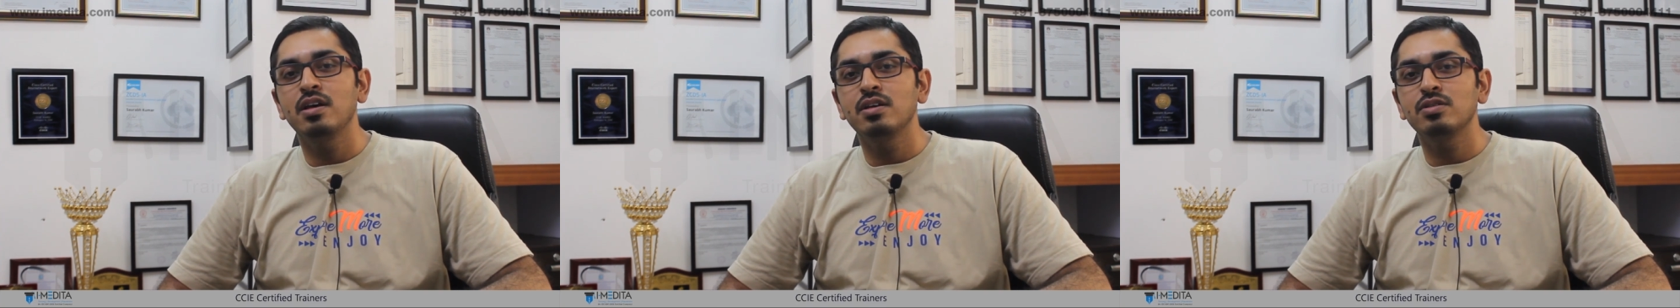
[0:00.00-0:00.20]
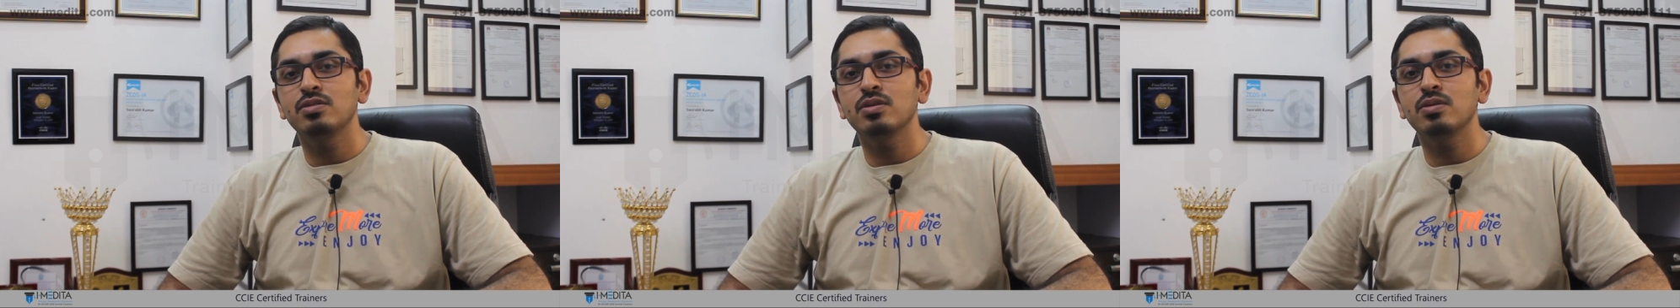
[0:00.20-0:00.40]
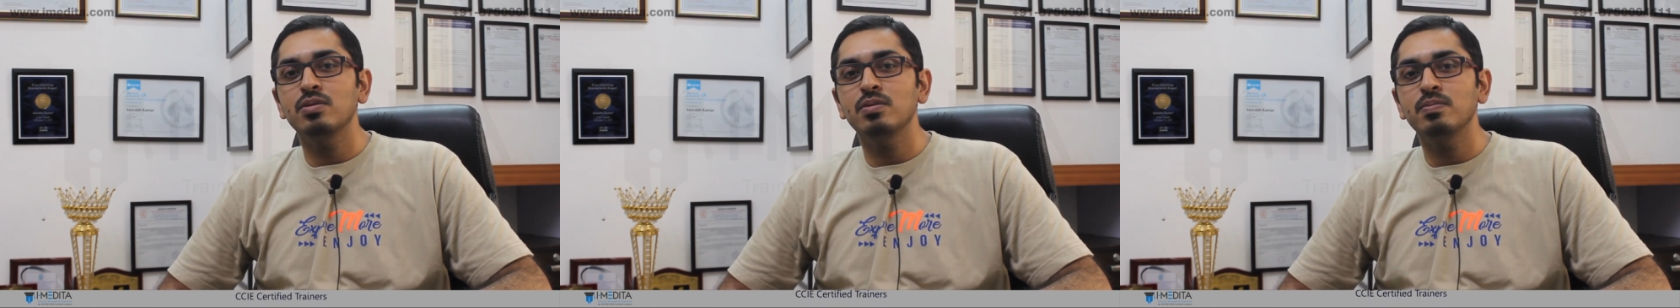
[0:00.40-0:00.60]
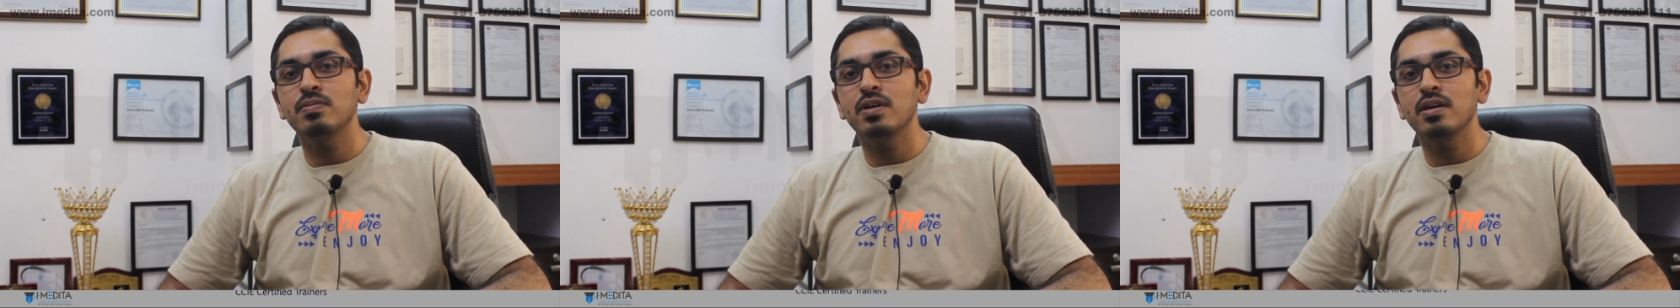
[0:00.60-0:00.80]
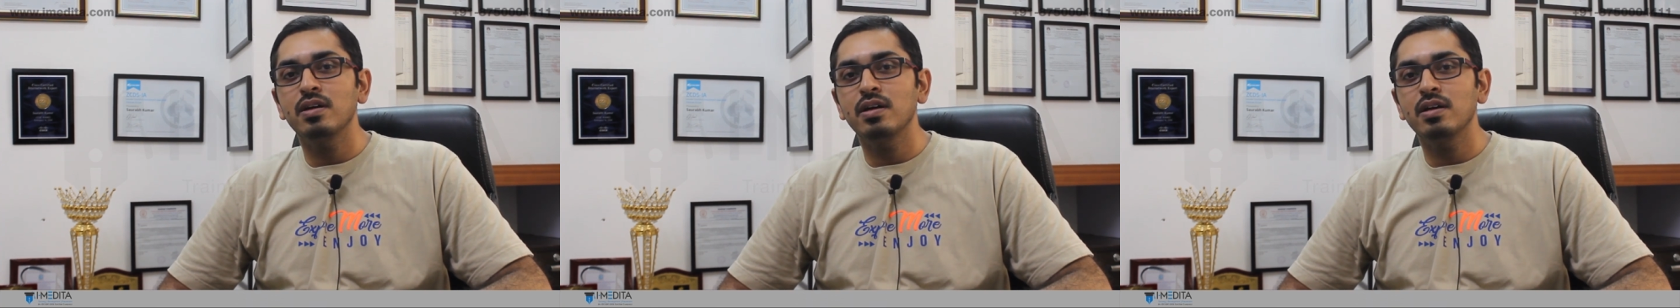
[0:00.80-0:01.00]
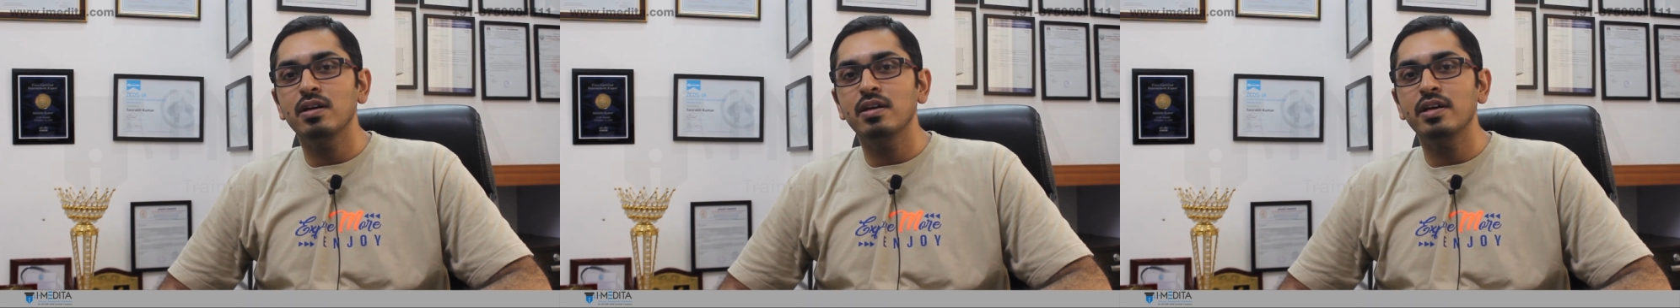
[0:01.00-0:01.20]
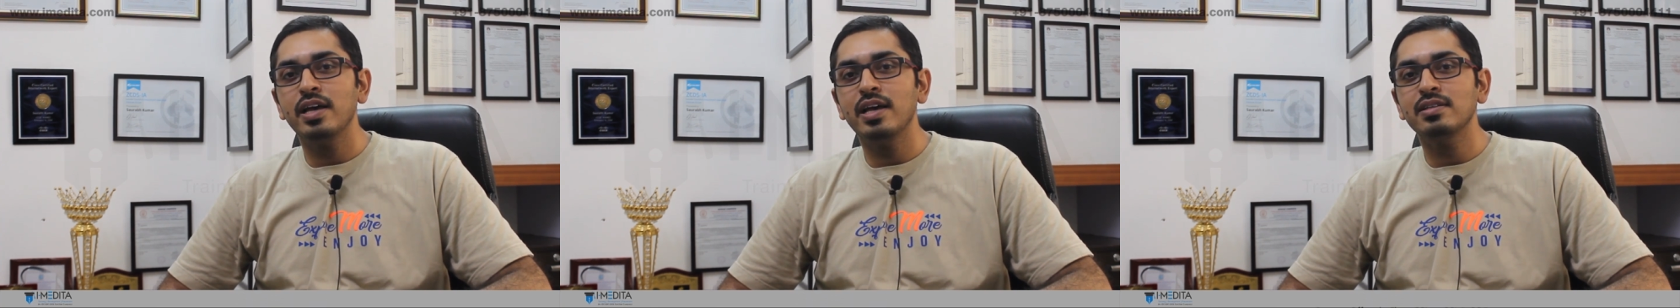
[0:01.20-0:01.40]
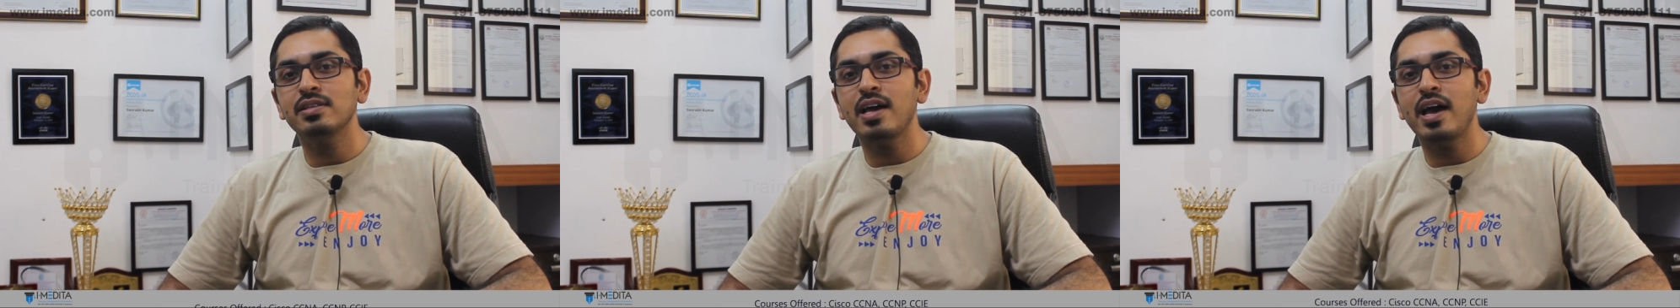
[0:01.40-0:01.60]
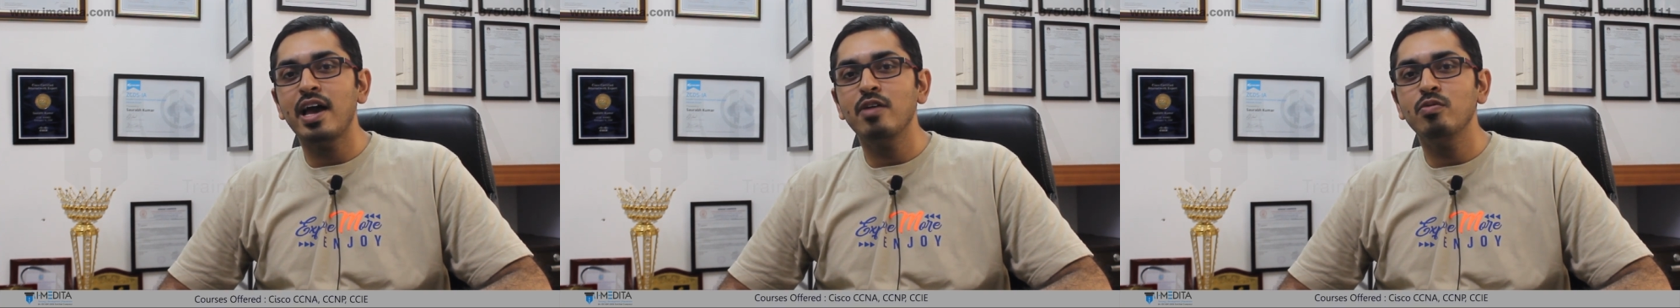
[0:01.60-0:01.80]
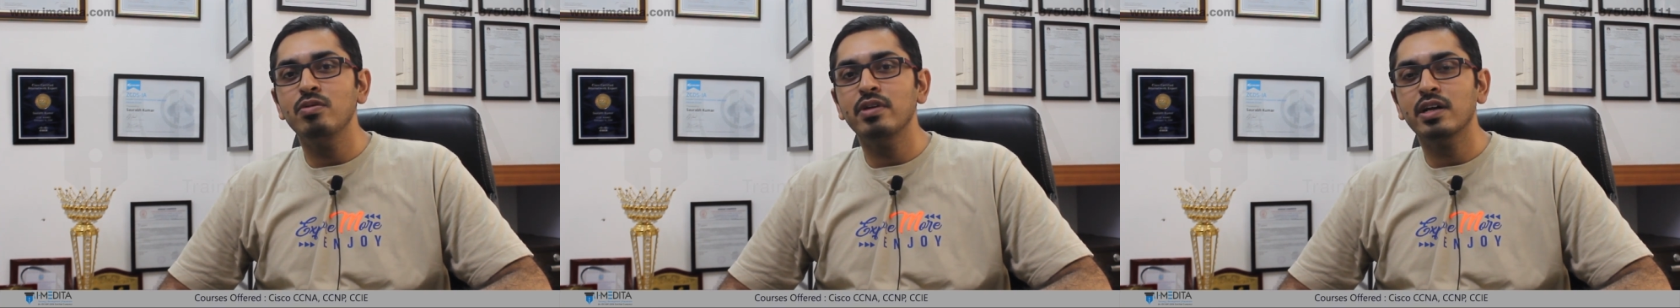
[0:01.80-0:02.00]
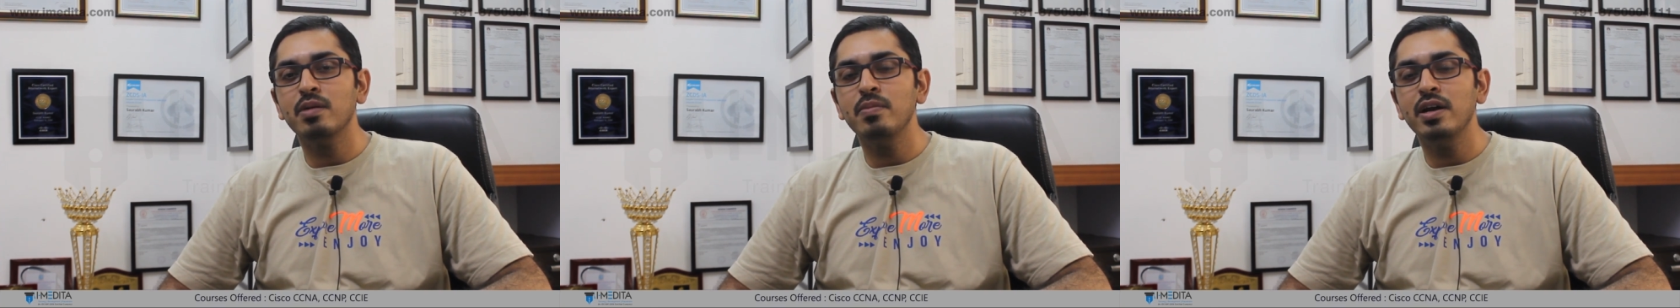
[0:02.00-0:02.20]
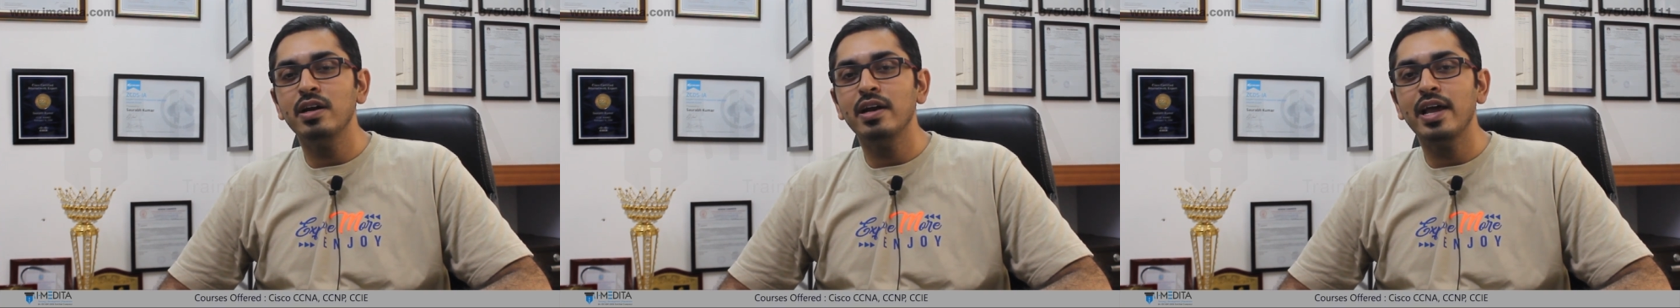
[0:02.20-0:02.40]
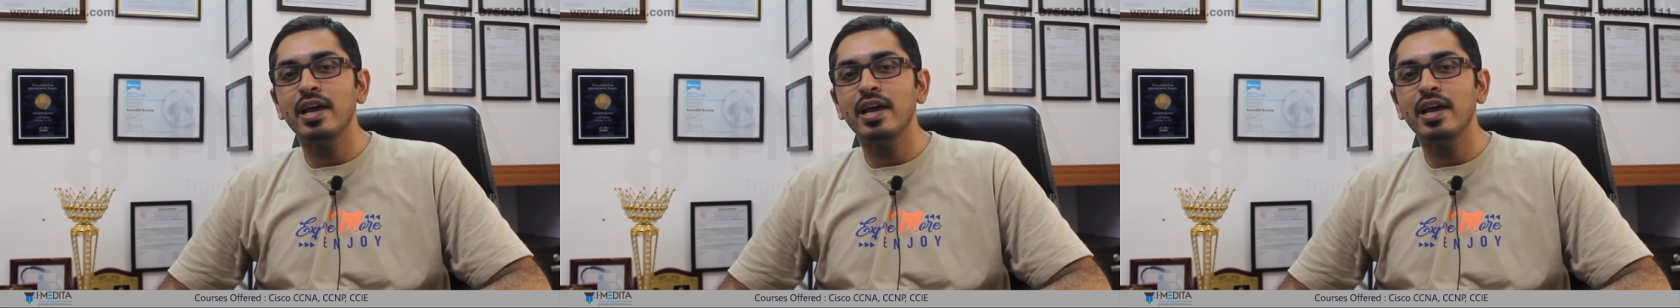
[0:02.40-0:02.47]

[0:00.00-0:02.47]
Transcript: So yes, I would recommend,